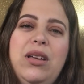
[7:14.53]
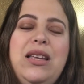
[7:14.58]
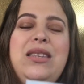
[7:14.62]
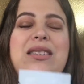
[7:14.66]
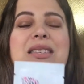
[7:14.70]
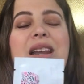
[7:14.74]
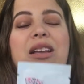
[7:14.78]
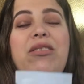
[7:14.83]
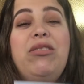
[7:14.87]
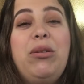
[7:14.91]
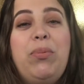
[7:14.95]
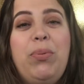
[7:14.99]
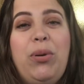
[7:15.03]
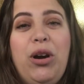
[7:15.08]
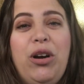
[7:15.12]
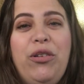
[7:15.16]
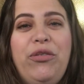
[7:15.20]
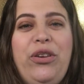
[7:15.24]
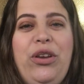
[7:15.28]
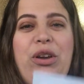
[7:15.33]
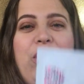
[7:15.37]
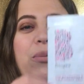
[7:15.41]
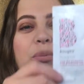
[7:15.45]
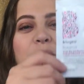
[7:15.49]
Instead of the
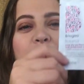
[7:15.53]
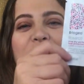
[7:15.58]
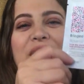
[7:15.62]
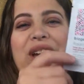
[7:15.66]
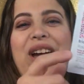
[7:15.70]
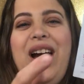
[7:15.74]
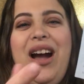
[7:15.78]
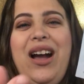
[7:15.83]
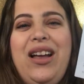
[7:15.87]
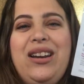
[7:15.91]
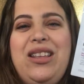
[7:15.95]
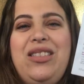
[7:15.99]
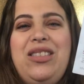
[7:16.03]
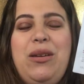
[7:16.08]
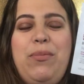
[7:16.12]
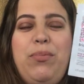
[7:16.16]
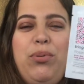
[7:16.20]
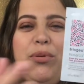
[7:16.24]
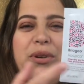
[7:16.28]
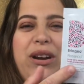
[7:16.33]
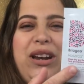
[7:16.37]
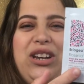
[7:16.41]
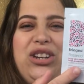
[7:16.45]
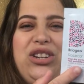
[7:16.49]
perfume, we got the
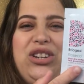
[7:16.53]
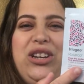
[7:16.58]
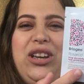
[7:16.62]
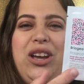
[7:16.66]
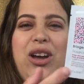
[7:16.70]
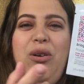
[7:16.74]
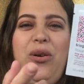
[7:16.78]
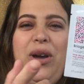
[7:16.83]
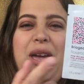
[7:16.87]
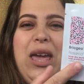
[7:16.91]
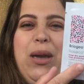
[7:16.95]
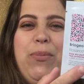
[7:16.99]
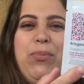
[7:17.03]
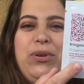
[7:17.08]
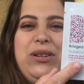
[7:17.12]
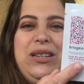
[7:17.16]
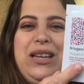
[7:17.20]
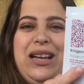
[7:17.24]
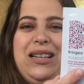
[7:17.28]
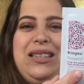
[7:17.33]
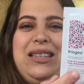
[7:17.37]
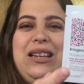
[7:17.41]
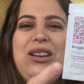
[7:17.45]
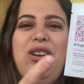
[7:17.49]
Briogeo Heat
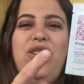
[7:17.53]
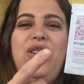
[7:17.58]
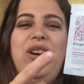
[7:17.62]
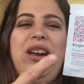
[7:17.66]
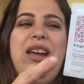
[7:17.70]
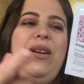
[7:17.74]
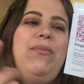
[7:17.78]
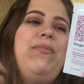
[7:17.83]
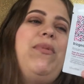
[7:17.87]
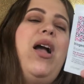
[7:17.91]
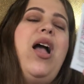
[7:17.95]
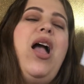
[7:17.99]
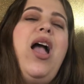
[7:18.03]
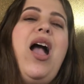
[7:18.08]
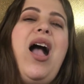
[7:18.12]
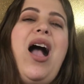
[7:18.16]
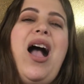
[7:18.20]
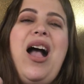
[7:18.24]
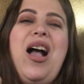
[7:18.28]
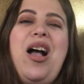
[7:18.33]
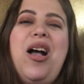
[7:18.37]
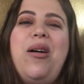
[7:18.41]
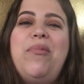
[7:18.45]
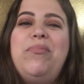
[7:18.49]
Protectant Cream.
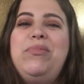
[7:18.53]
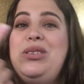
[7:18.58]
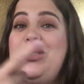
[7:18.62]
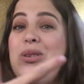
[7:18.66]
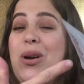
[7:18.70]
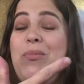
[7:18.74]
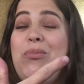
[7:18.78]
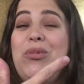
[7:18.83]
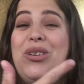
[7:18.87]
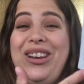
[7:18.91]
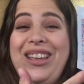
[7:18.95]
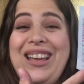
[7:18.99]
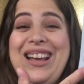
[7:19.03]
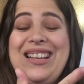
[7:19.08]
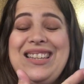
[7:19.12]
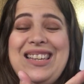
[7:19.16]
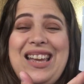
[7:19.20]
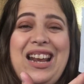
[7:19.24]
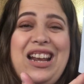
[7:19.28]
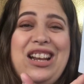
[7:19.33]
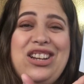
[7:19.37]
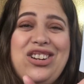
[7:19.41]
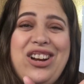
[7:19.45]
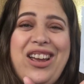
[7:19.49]
Um, so I'm really
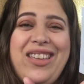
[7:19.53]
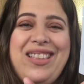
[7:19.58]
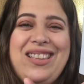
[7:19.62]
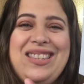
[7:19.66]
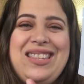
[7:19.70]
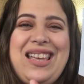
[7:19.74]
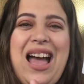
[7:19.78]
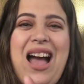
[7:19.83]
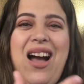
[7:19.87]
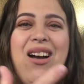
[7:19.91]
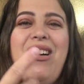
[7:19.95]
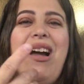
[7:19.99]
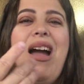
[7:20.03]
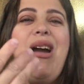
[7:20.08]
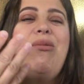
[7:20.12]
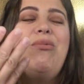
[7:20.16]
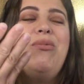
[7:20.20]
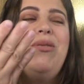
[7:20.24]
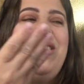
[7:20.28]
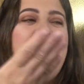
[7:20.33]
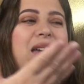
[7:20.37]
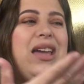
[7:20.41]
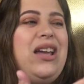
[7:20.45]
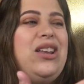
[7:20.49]
excited to try this out. I
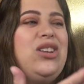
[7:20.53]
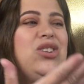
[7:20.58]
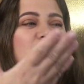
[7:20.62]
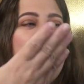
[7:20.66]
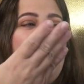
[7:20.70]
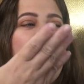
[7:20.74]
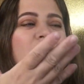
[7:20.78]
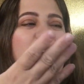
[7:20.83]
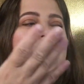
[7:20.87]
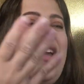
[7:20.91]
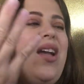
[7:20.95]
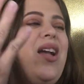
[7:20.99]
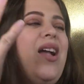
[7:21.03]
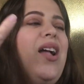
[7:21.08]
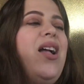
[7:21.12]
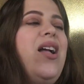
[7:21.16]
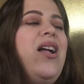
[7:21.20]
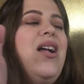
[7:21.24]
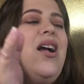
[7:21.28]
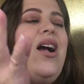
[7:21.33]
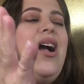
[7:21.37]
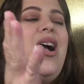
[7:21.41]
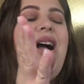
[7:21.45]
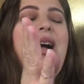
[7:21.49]
really enjoy
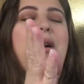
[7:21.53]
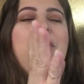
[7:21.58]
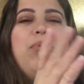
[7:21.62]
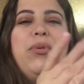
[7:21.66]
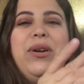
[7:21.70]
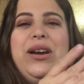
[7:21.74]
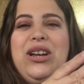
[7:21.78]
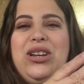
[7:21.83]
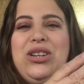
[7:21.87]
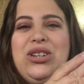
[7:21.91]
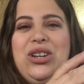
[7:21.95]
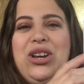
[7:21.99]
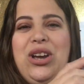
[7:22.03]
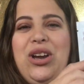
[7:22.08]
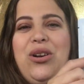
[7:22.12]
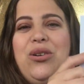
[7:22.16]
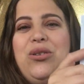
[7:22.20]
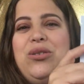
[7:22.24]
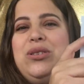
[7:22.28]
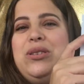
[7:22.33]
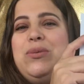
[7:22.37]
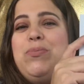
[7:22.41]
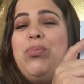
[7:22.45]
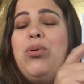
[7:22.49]
uh,
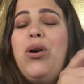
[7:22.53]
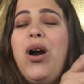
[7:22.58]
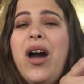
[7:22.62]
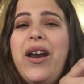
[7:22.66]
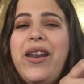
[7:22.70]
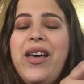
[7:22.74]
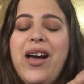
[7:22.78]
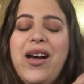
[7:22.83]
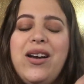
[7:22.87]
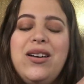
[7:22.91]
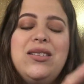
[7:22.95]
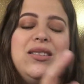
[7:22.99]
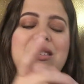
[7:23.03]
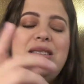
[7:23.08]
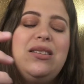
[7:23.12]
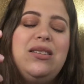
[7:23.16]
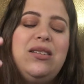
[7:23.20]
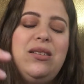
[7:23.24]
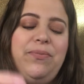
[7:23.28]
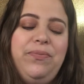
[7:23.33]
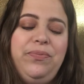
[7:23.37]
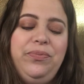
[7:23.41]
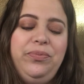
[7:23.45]
products.